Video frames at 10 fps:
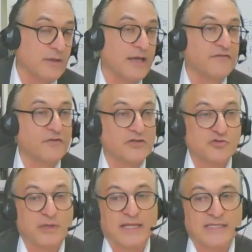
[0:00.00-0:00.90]
life or on a
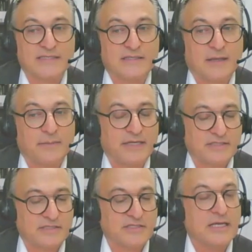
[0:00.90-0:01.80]
joint last to die
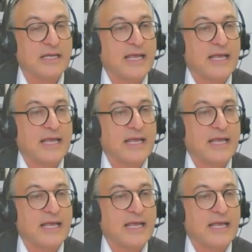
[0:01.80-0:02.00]
basis.